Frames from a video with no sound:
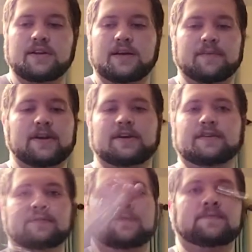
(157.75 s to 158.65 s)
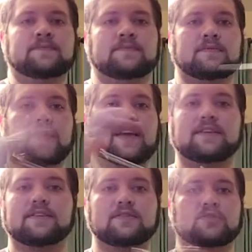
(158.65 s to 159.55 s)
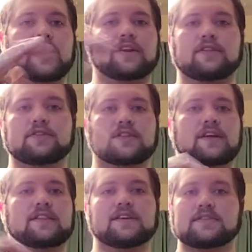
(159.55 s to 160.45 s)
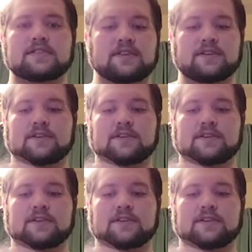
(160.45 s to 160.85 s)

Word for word: I'm gonna like trying to close it like this.